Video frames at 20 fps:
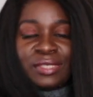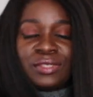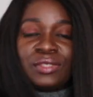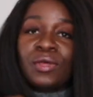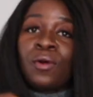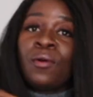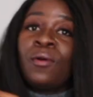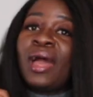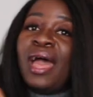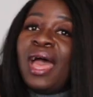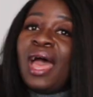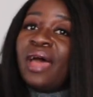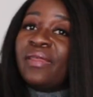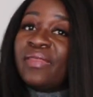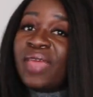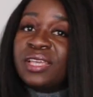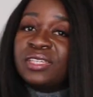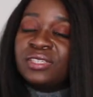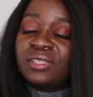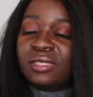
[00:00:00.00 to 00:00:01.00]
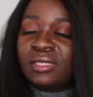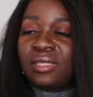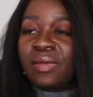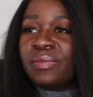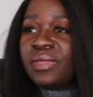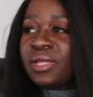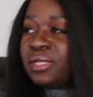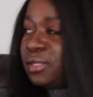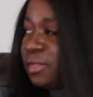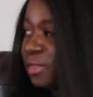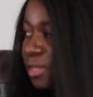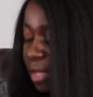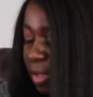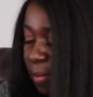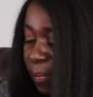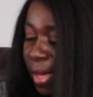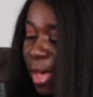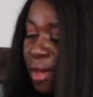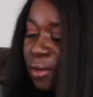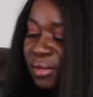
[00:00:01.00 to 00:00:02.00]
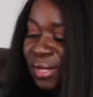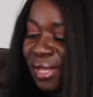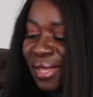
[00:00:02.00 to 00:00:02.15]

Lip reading: So that's just something to think about.